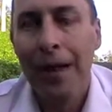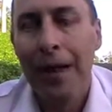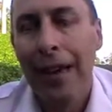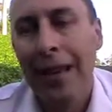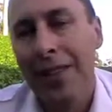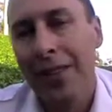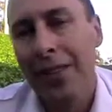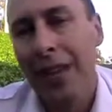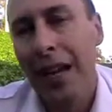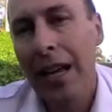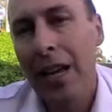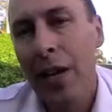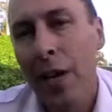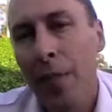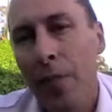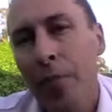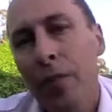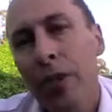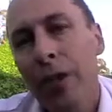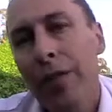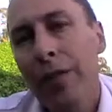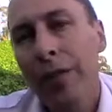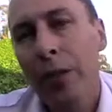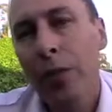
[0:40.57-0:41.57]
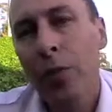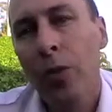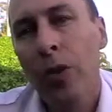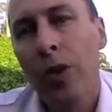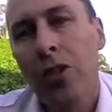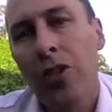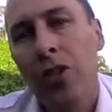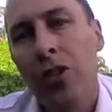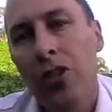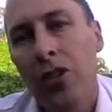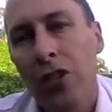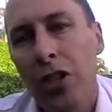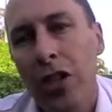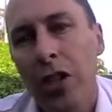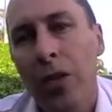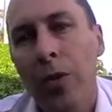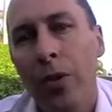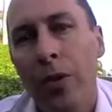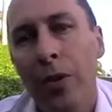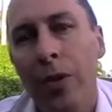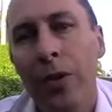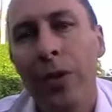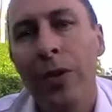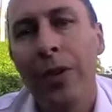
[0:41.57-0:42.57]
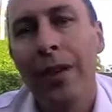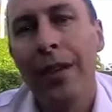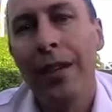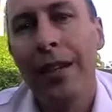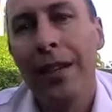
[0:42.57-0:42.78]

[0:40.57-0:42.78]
And today I briefly want to just share with you